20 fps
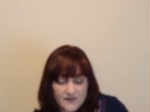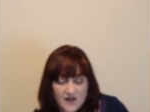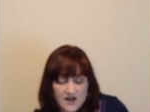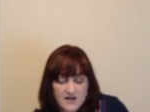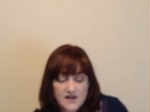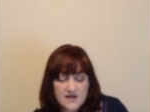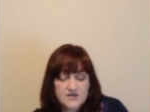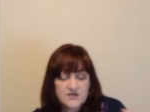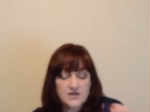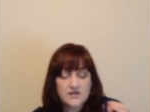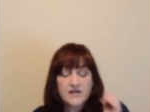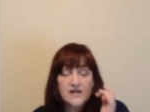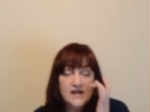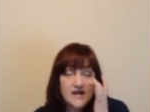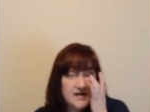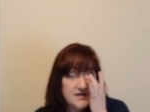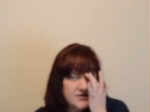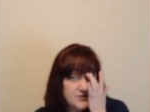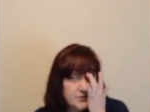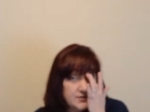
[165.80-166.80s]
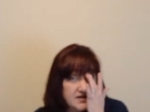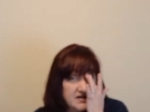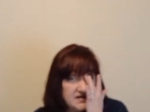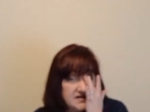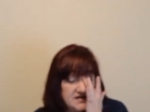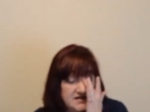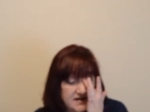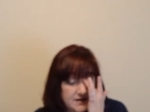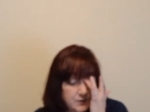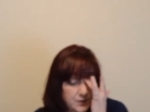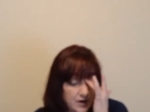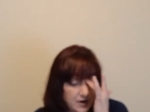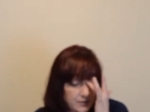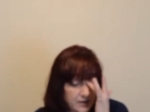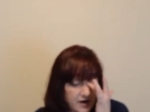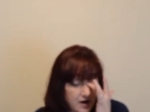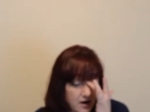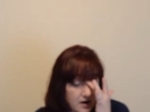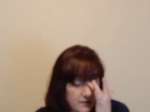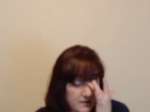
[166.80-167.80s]
let's look at history and see where
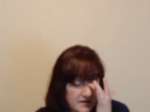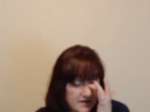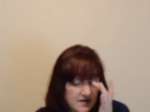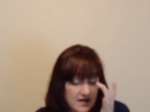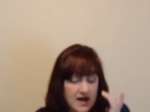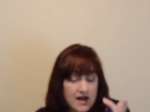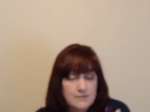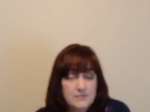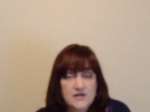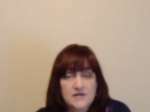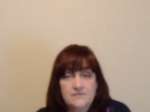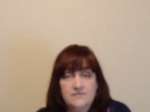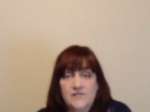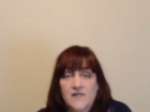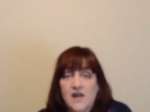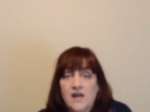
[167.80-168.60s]
we are with climate.